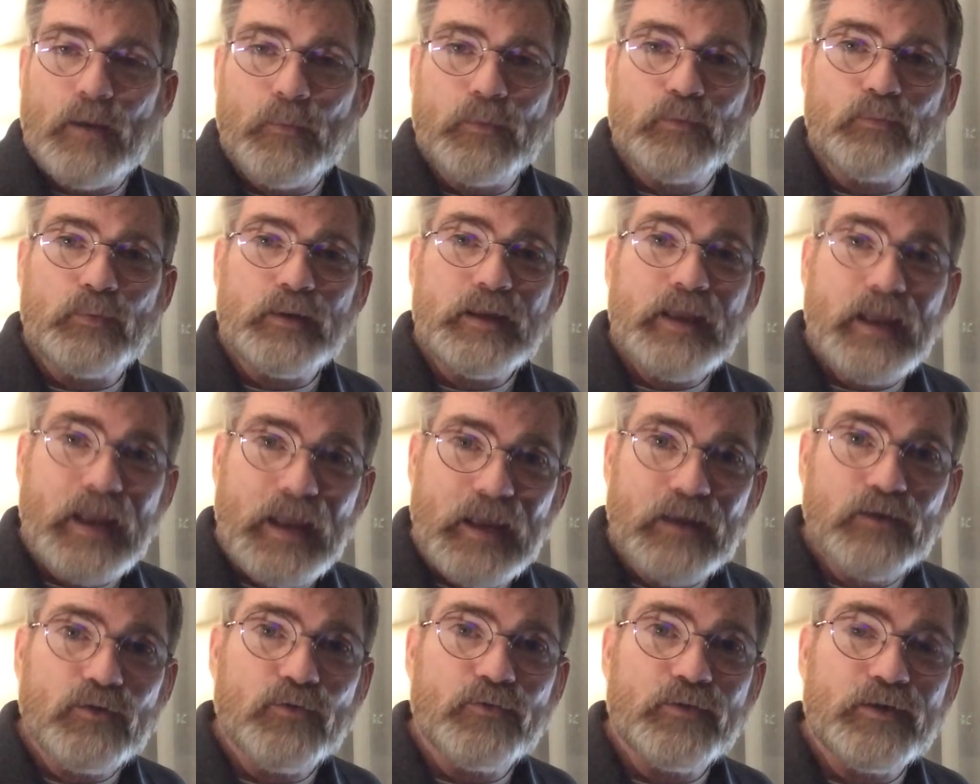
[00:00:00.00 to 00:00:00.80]
how would we
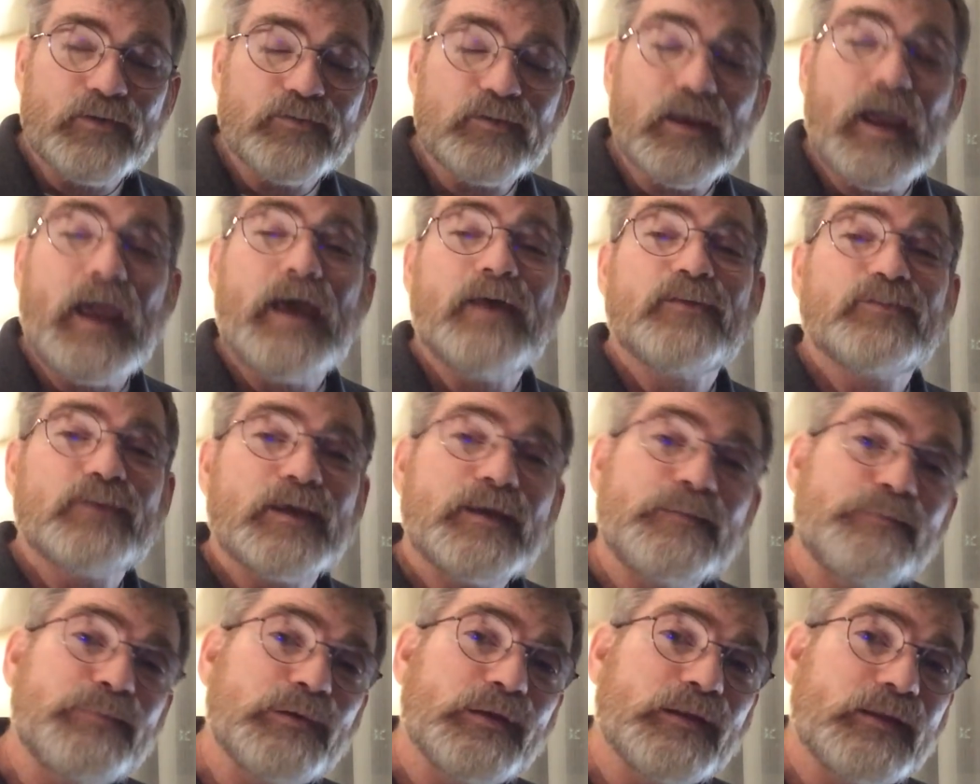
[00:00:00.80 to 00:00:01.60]
handle this as
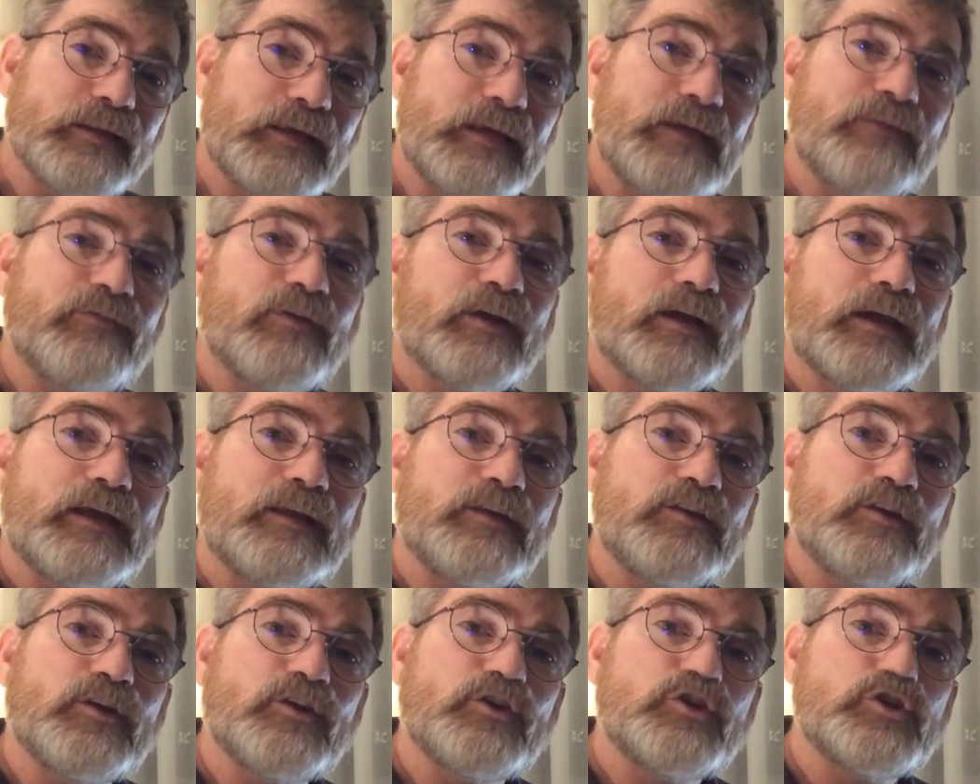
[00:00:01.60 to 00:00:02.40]
a believer
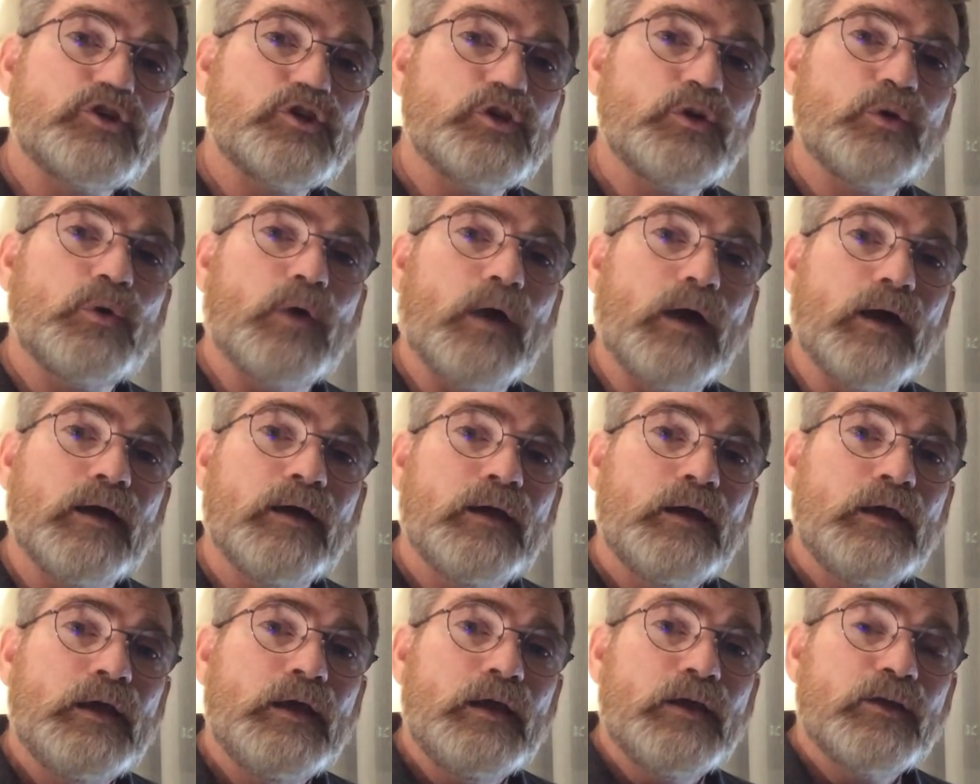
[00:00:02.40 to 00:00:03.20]
in Yeshua?
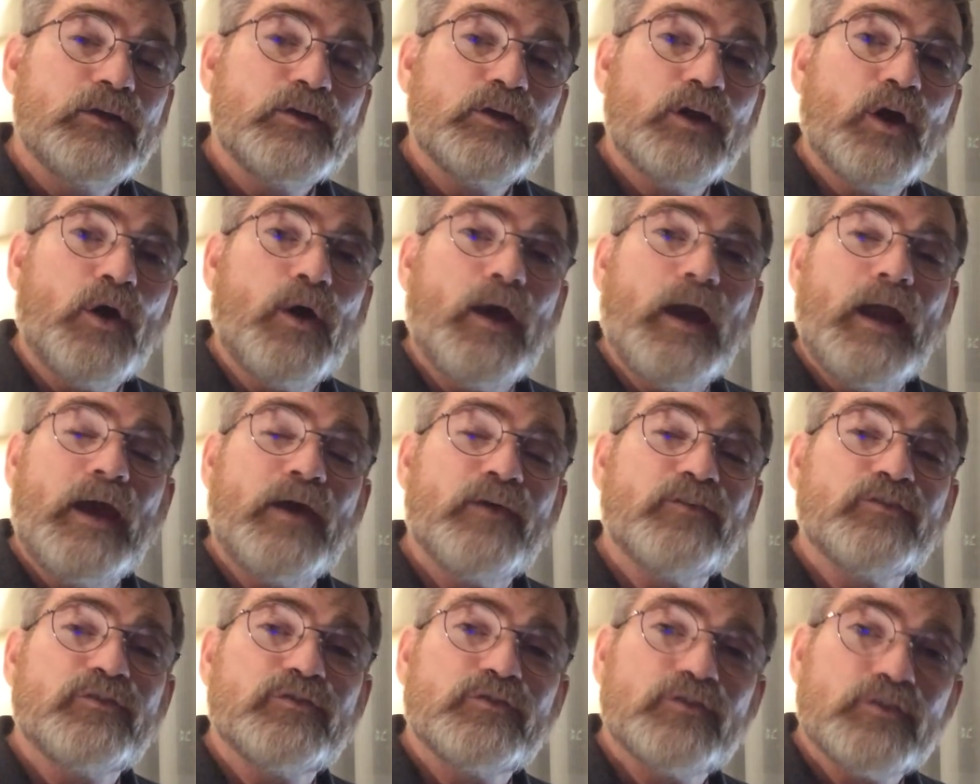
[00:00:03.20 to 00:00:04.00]
You know,
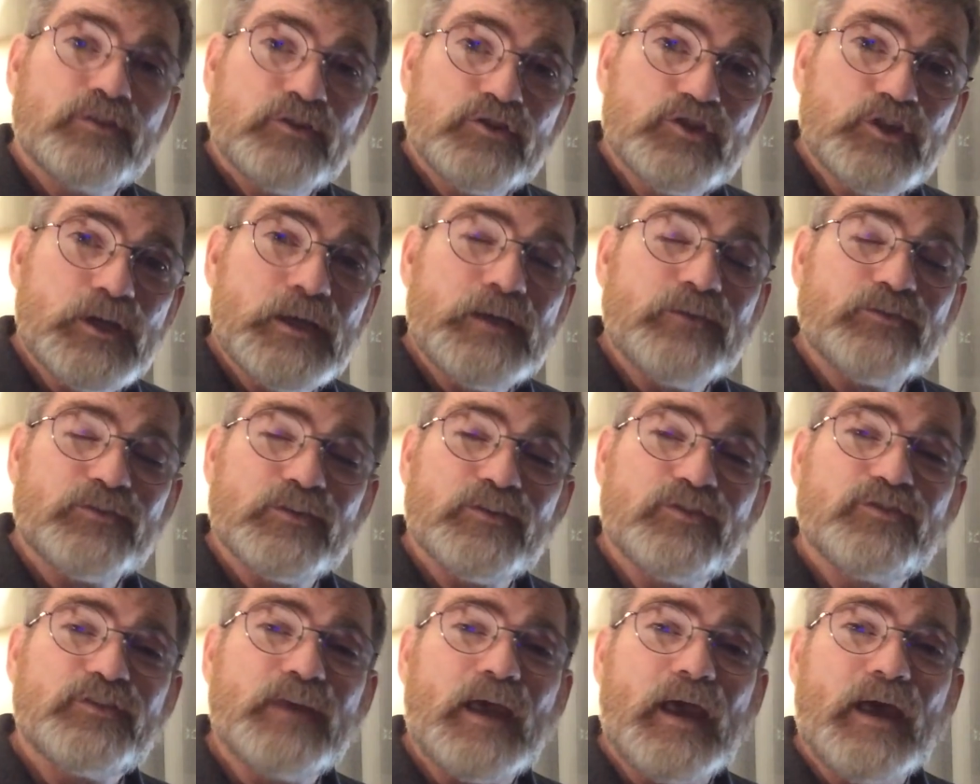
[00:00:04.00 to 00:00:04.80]
as
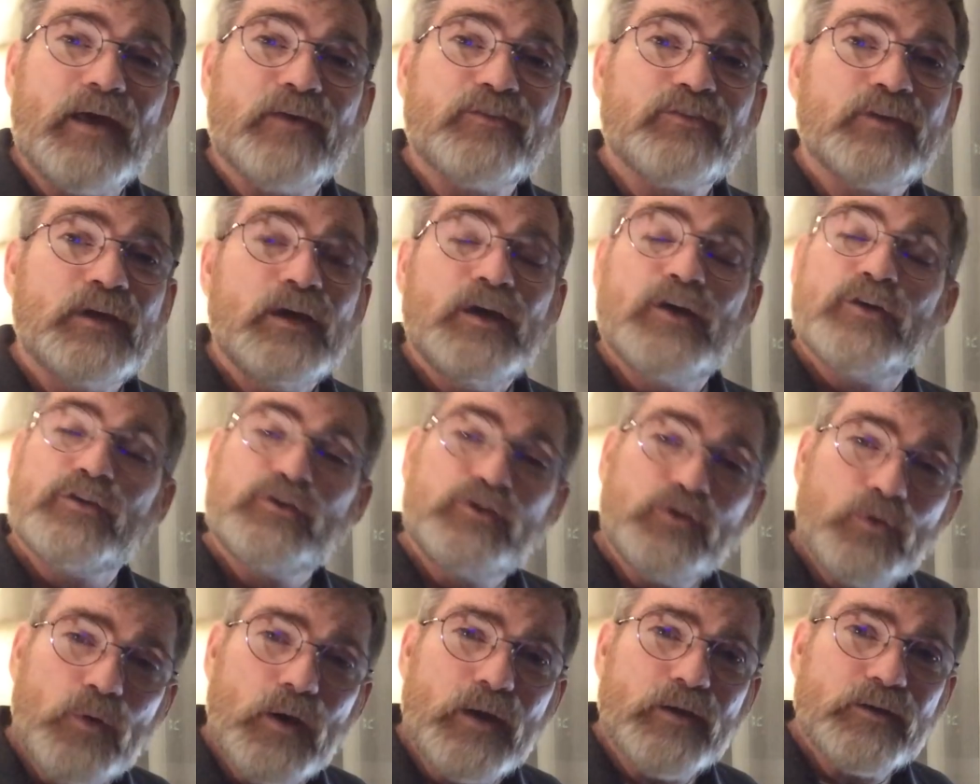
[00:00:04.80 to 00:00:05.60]
Jesus says,
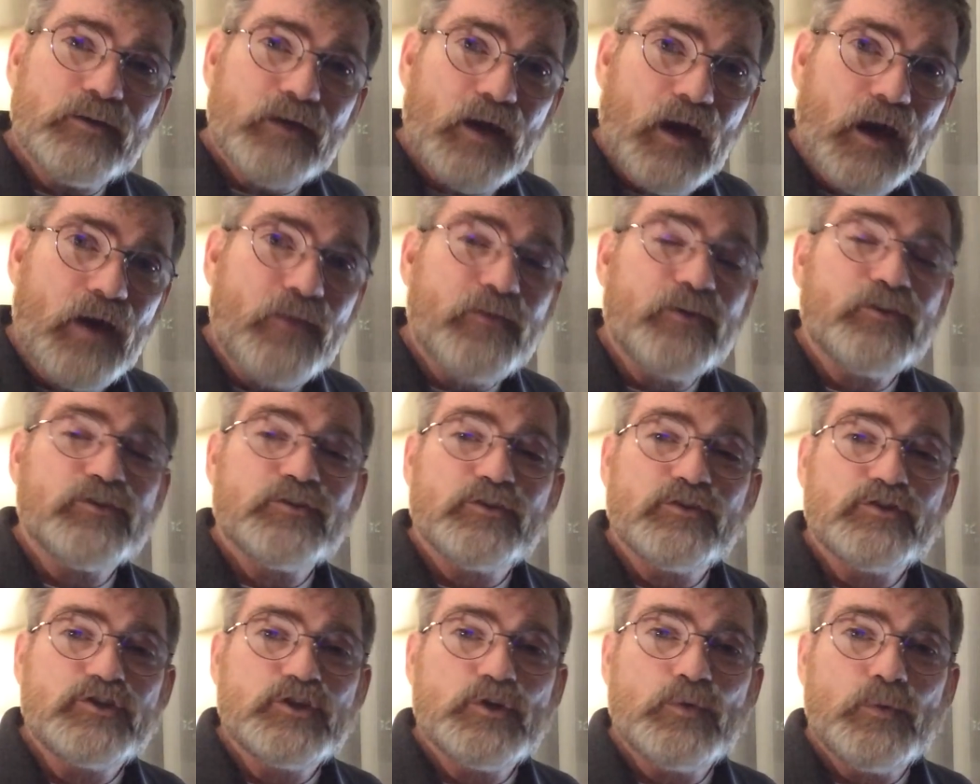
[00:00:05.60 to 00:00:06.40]
"Do unto
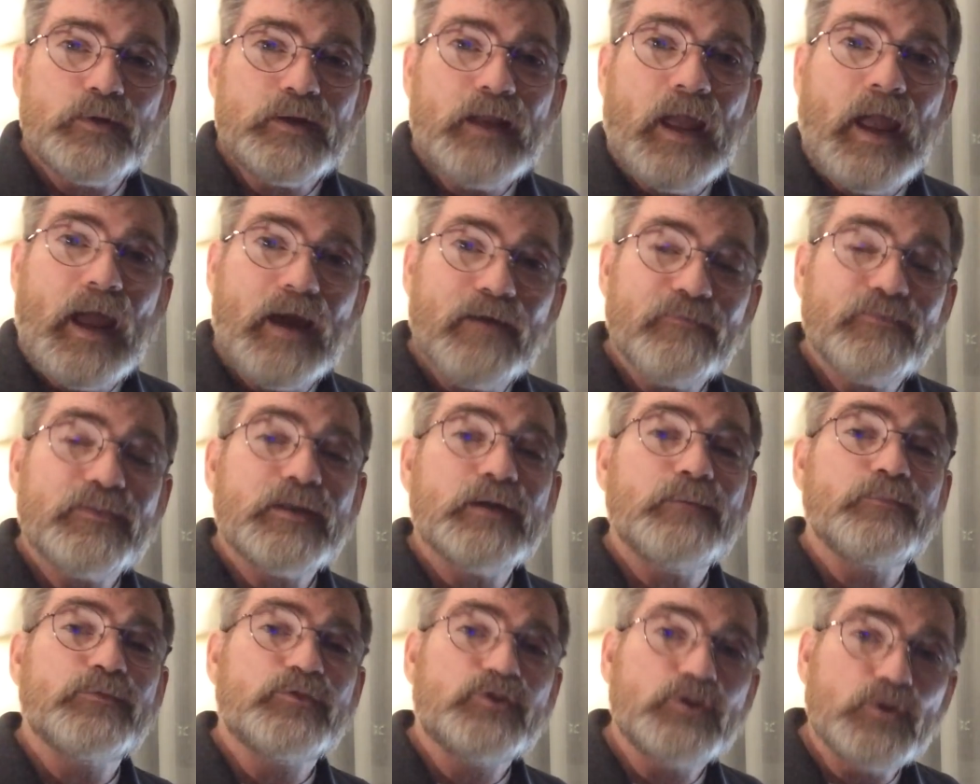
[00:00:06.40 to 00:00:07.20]
others as you would have
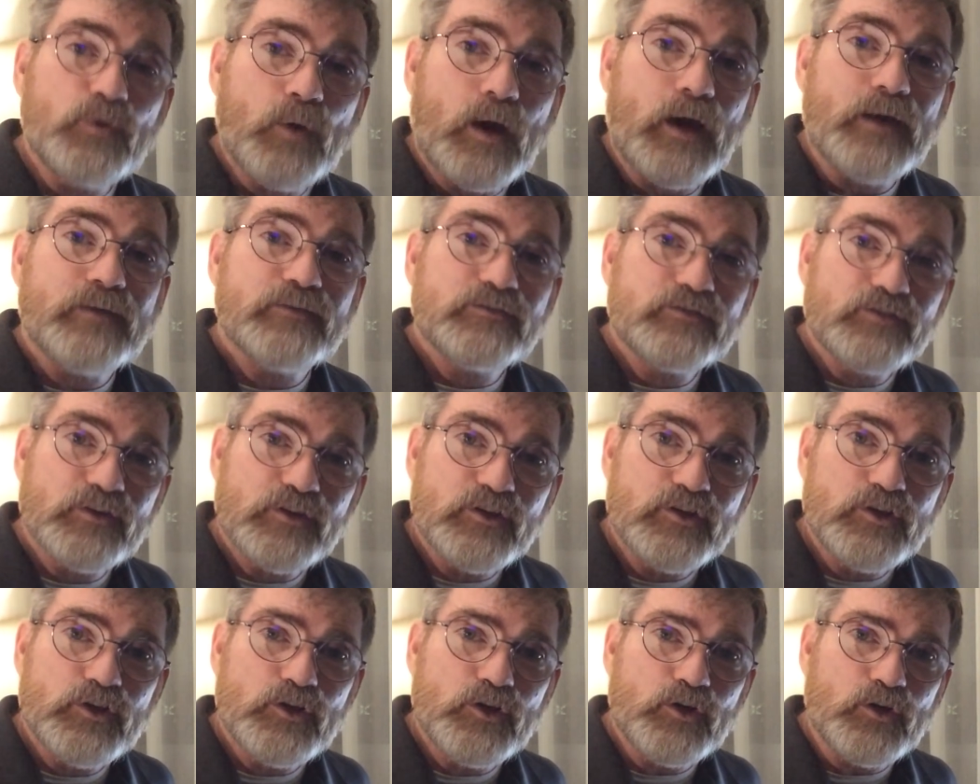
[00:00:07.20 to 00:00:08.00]
them do unto
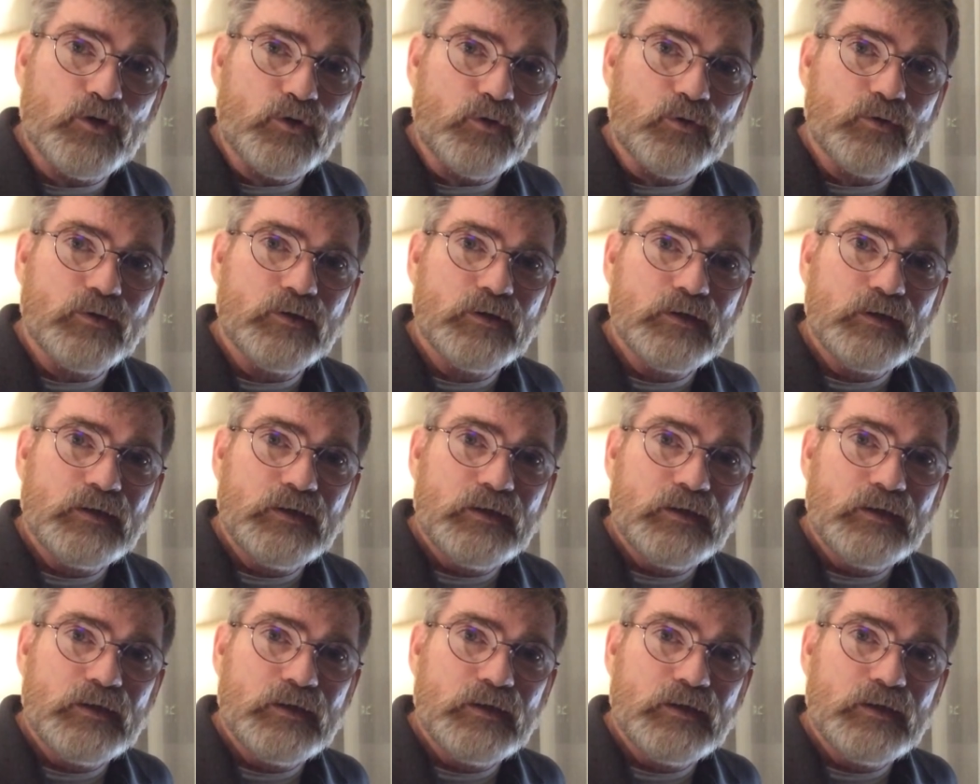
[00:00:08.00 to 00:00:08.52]
you."